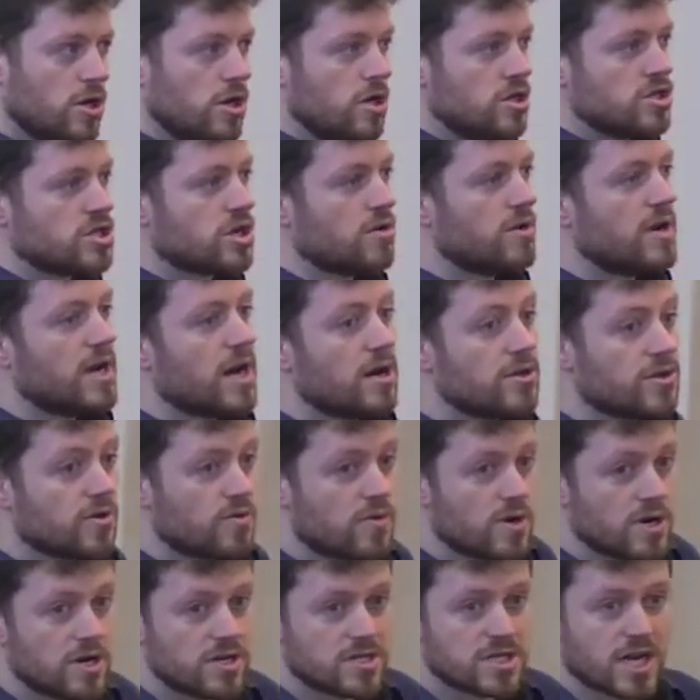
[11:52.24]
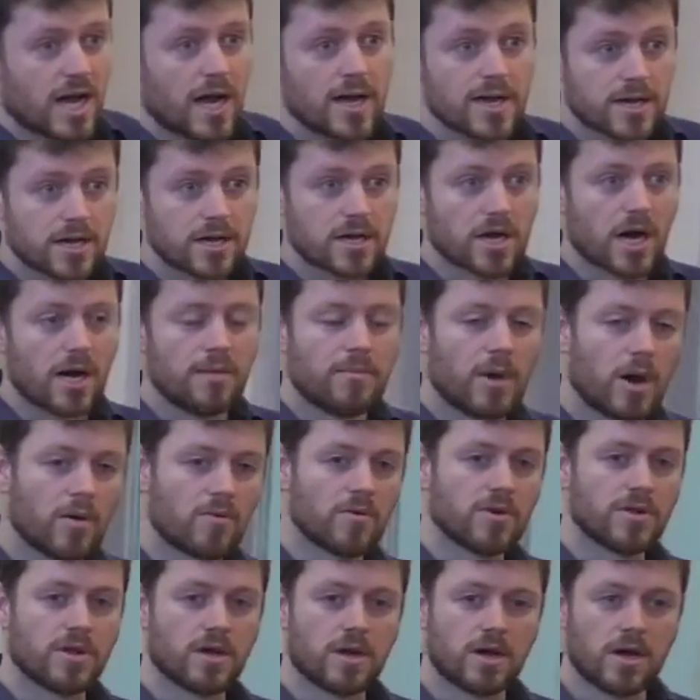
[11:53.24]
So in other words, I could come up
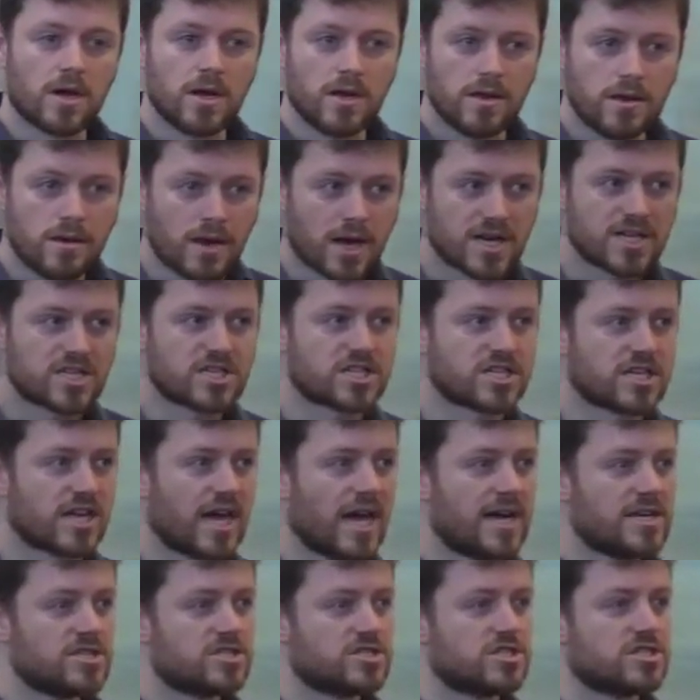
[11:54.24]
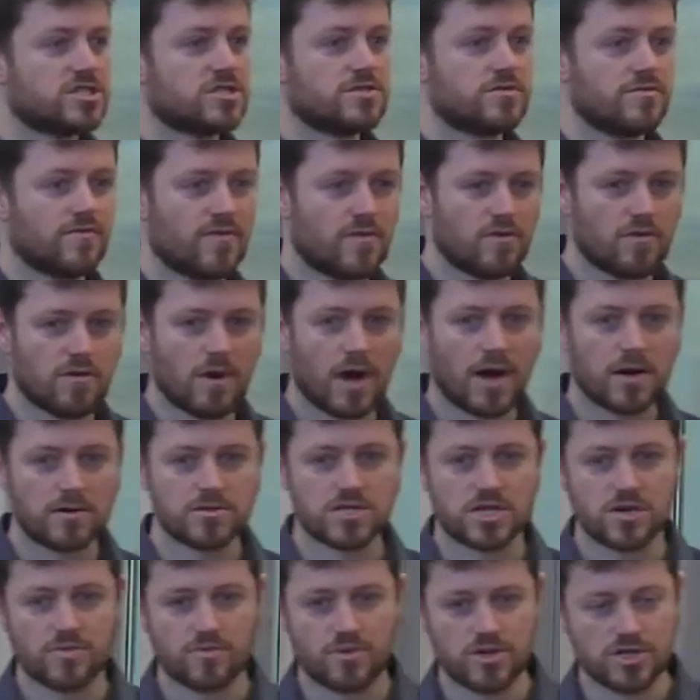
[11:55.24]
with a nice sketch for how
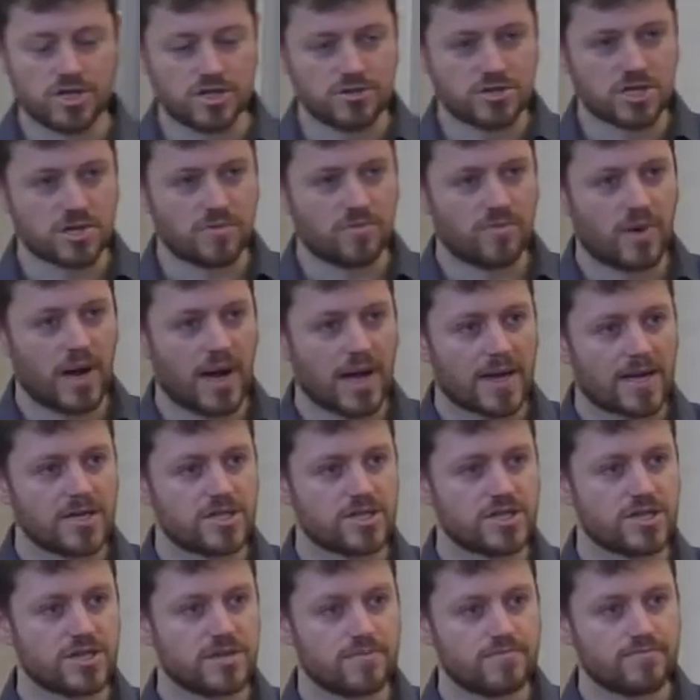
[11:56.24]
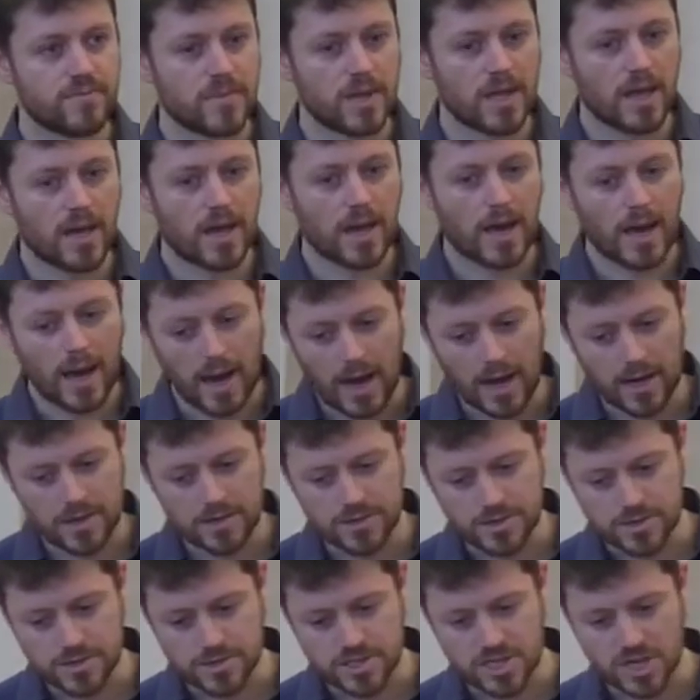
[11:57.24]
to produce some packaging,
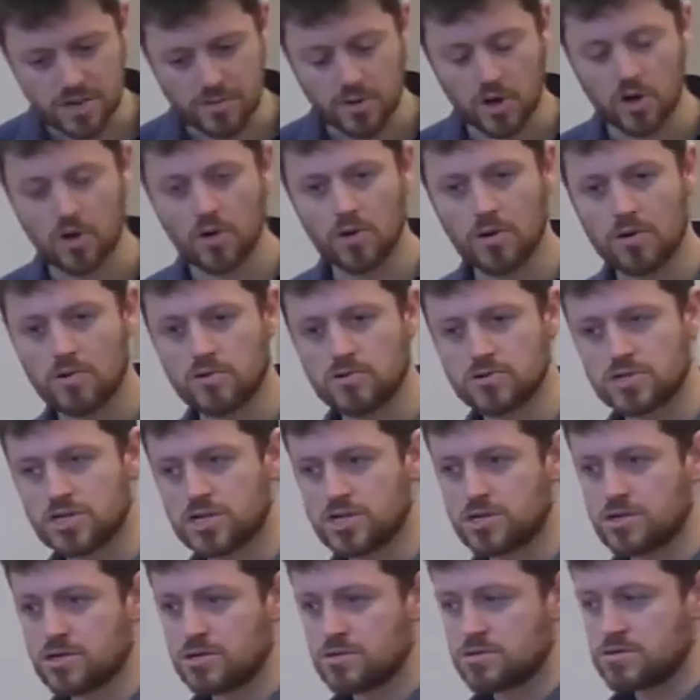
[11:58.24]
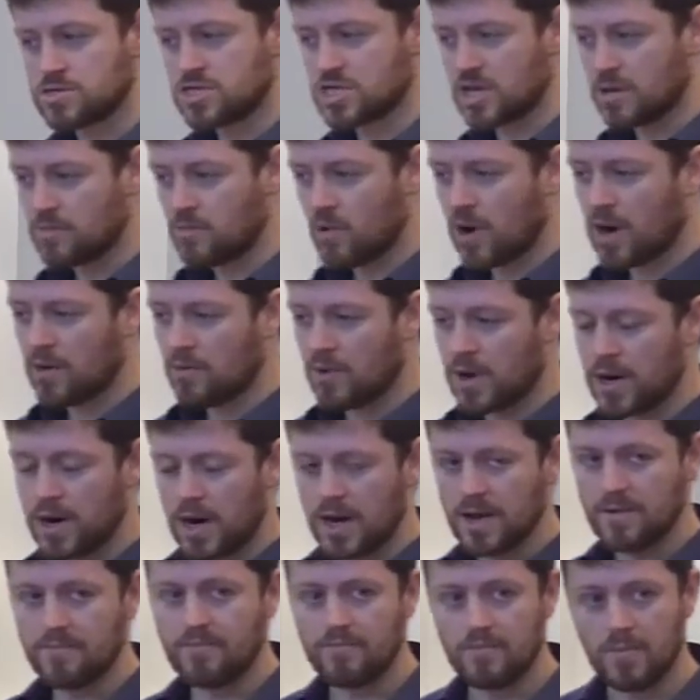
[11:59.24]
and some court somewhere, when
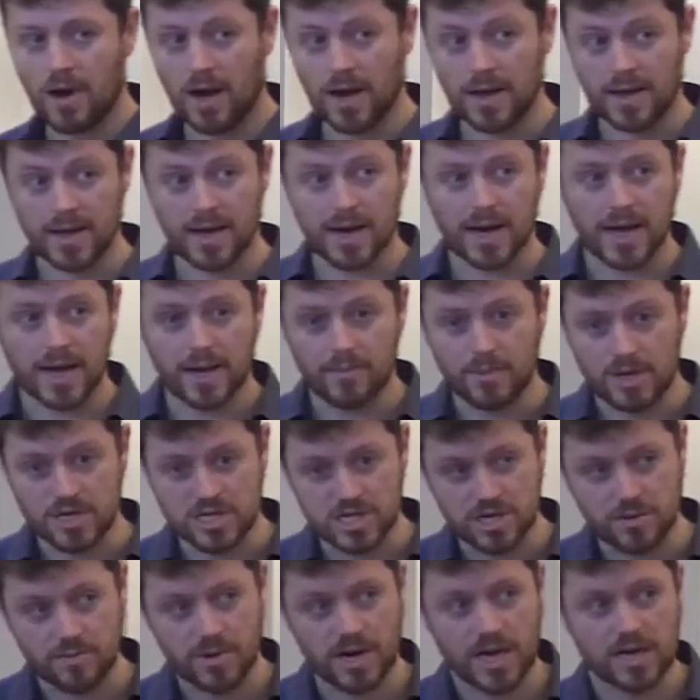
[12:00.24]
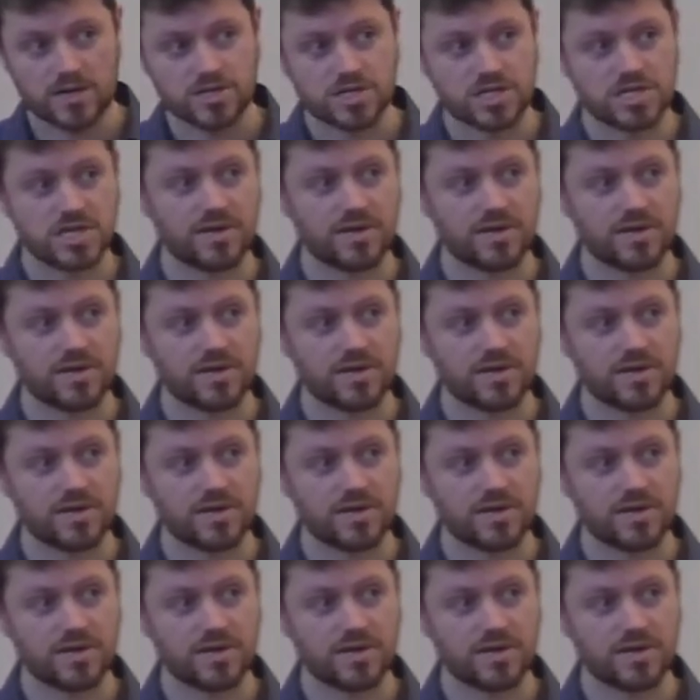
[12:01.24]
I claim that somebody else has